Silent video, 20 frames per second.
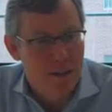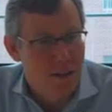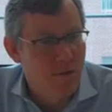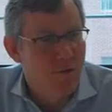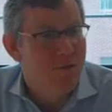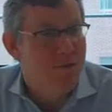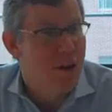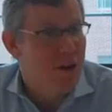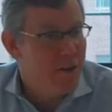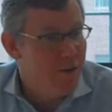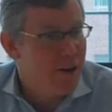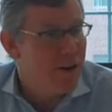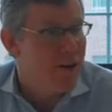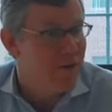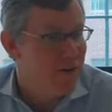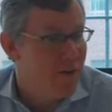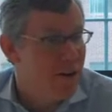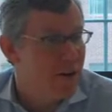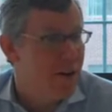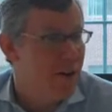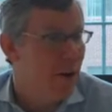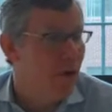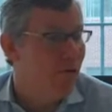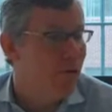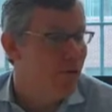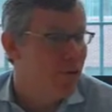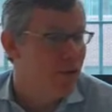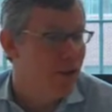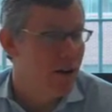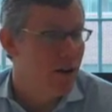Very, very, very
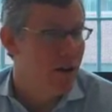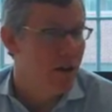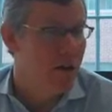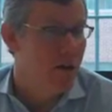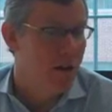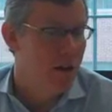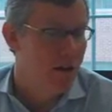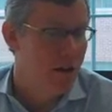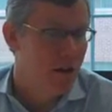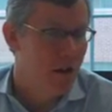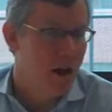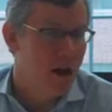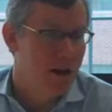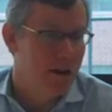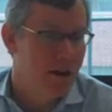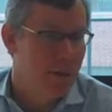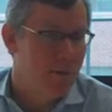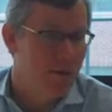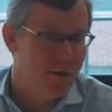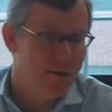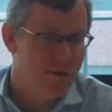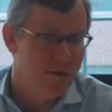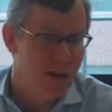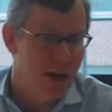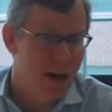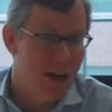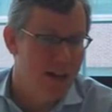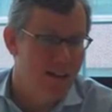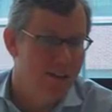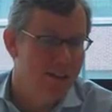helpful along a number of
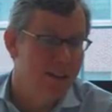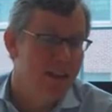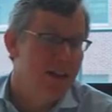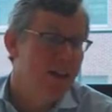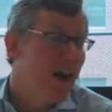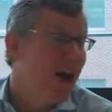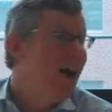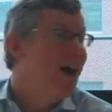lines.